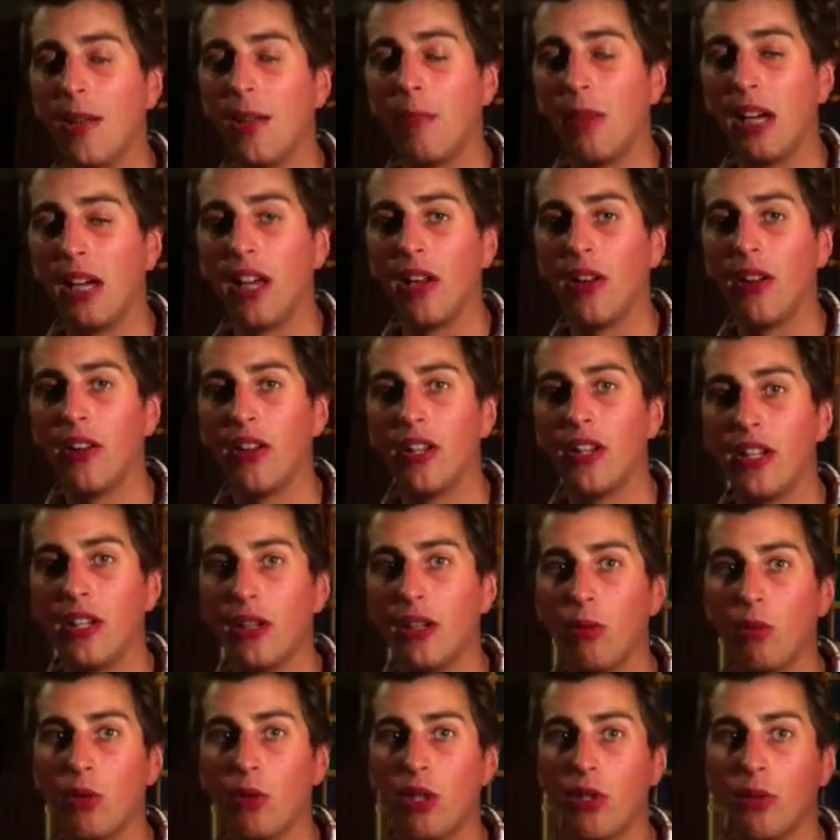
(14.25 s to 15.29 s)
about the
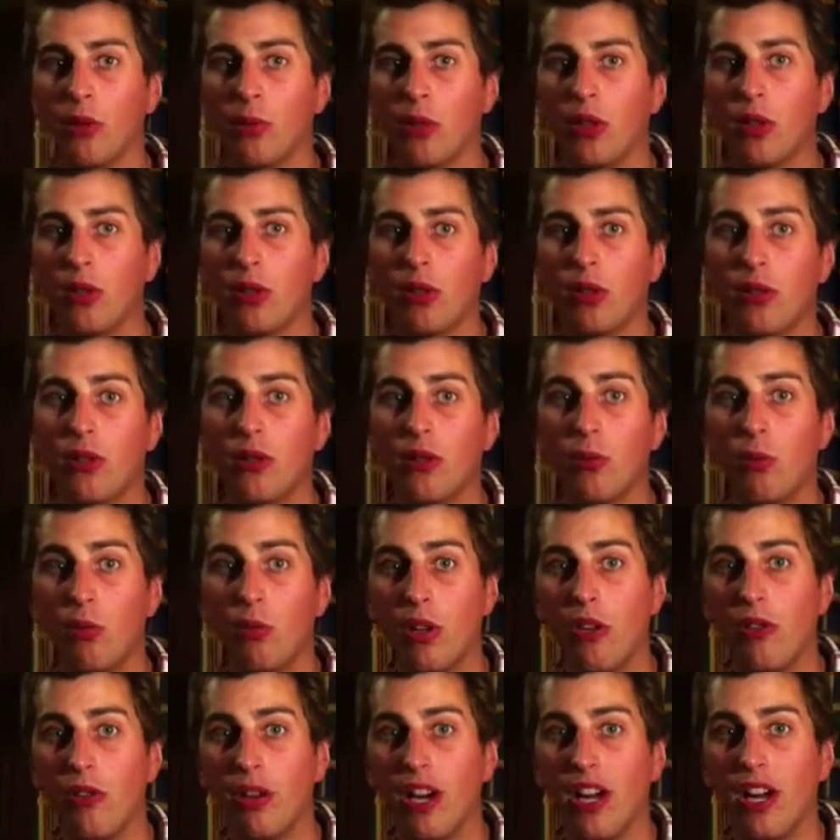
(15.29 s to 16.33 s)
World War
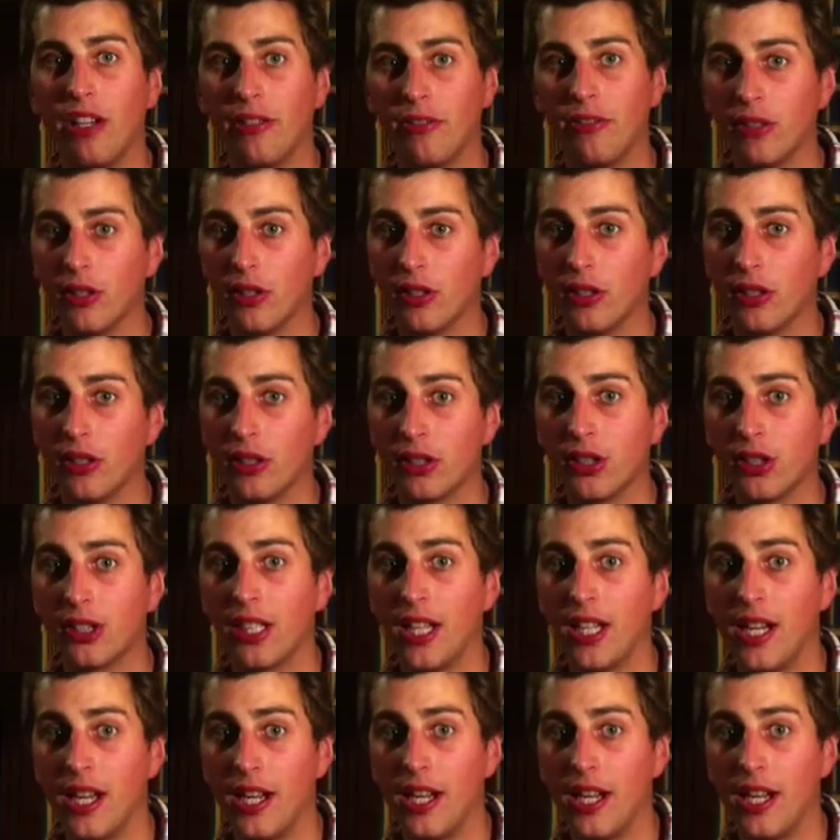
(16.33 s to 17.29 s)
I rifles,